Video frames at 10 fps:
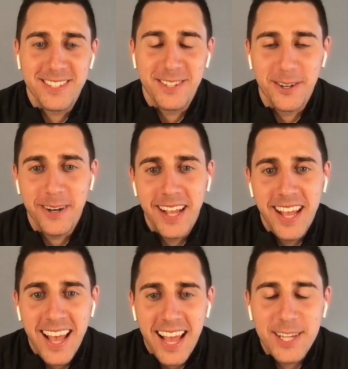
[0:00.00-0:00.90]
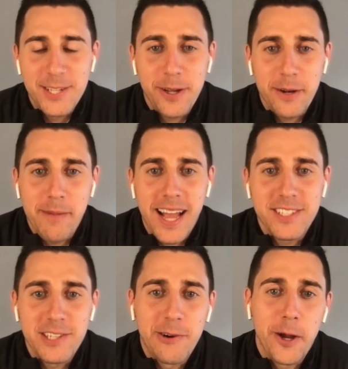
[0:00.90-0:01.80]
So as you can
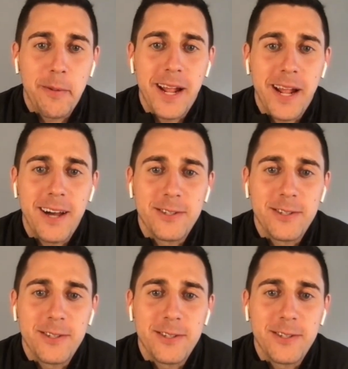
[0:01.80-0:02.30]
imagine, growing up in a